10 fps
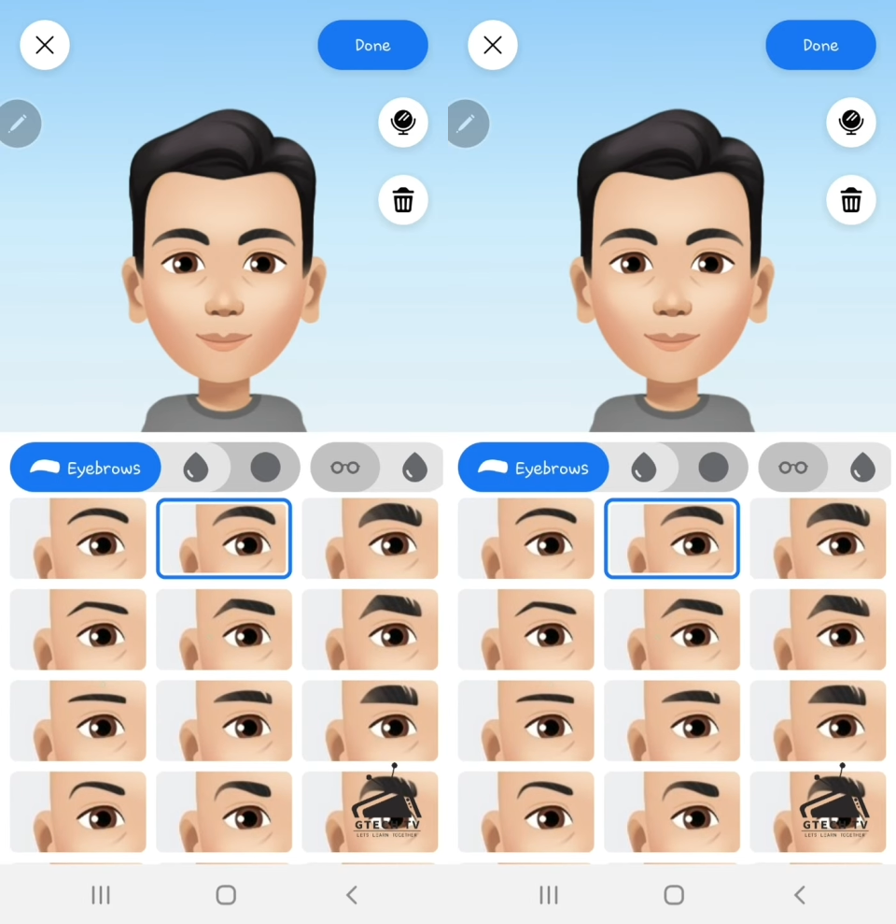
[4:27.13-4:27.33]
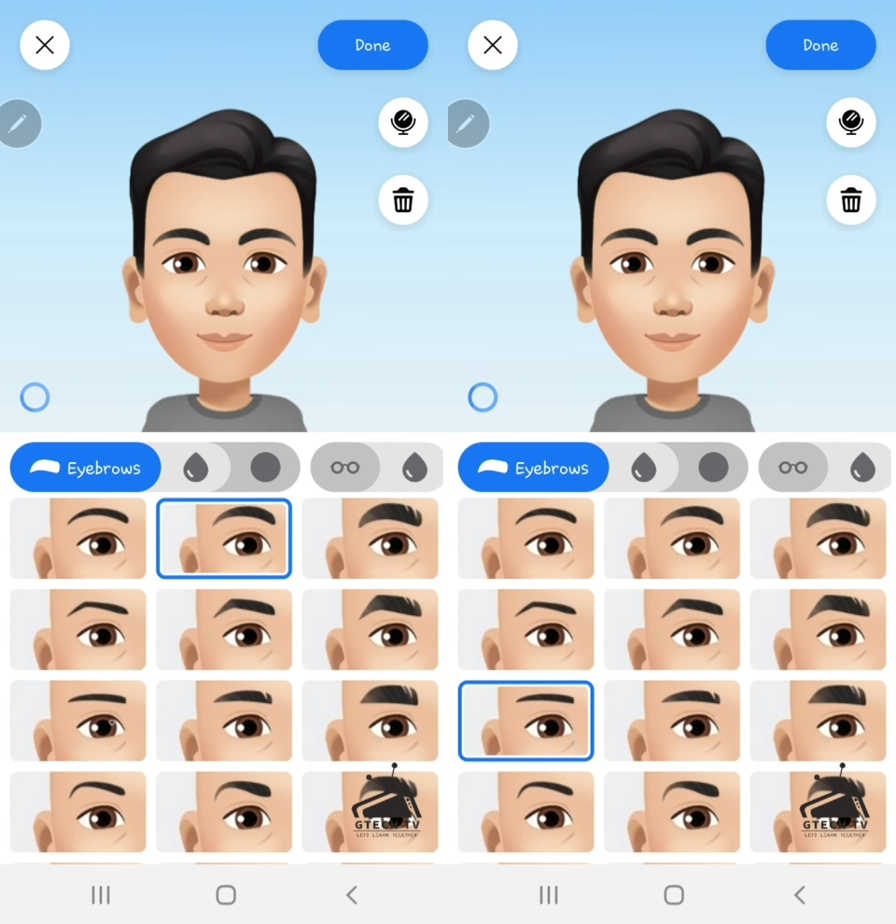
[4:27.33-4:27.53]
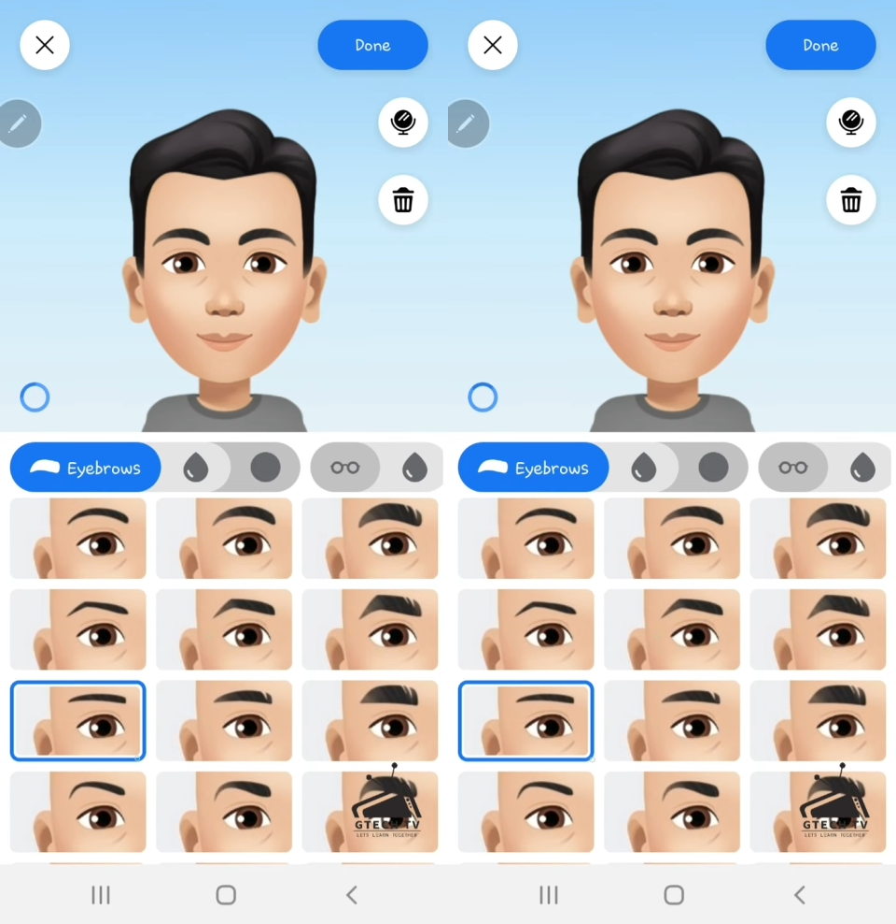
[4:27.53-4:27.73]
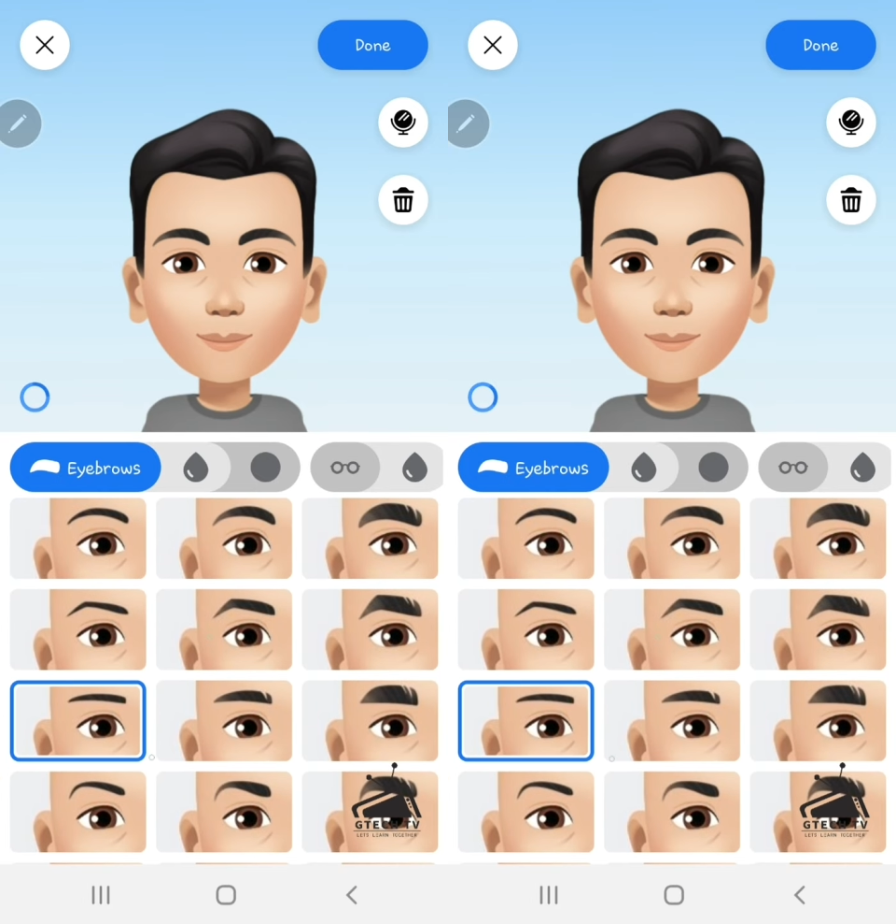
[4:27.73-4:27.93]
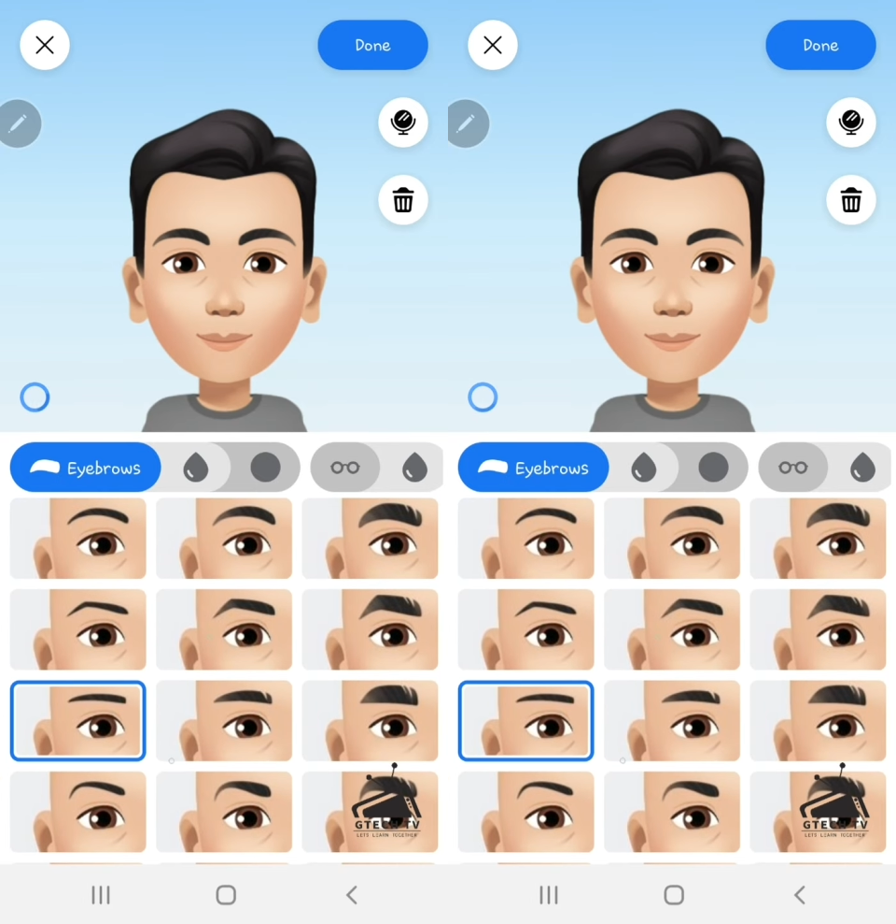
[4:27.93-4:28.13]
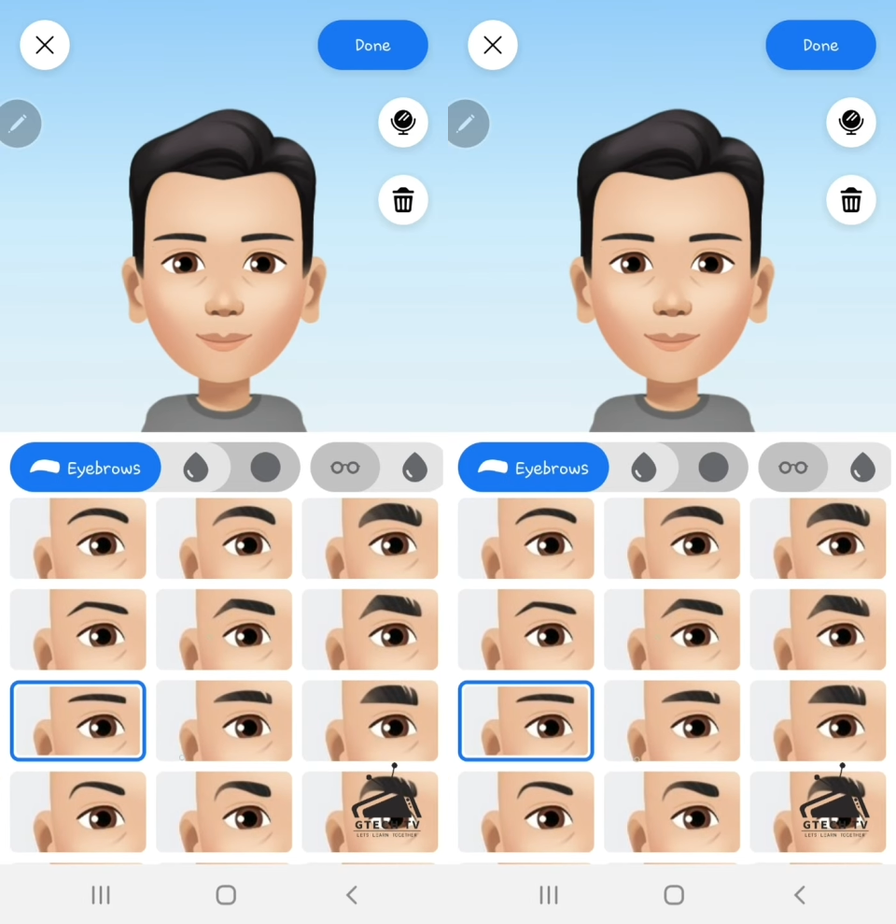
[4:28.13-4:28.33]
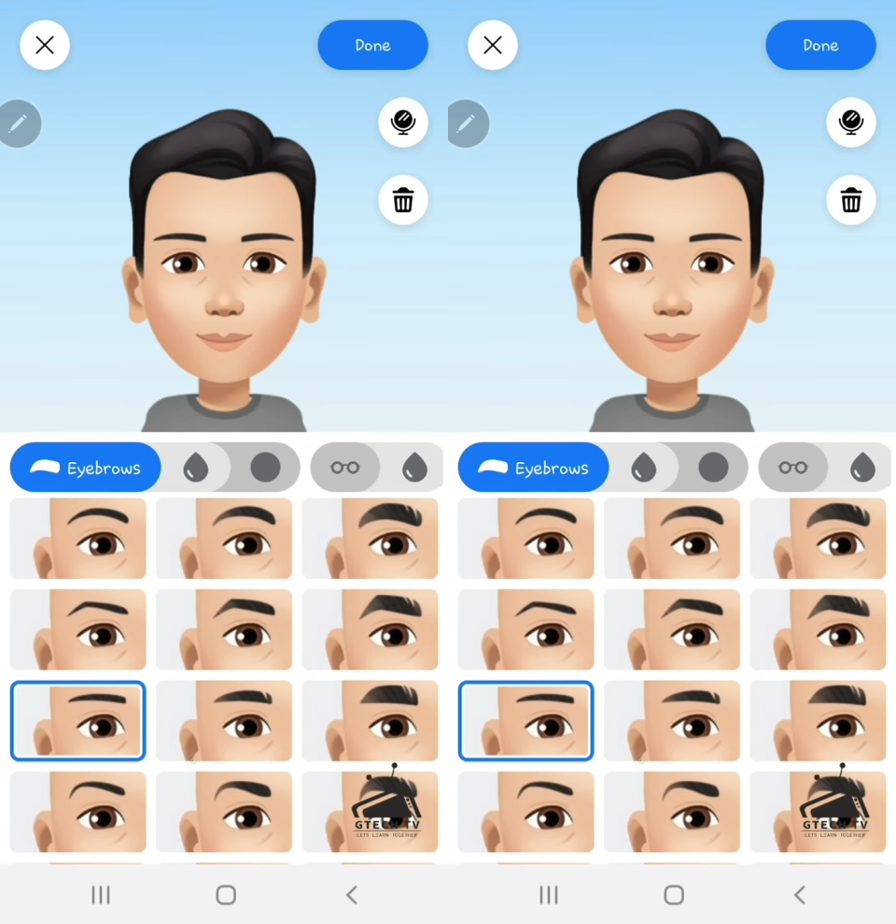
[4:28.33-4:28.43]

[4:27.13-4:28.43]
we have different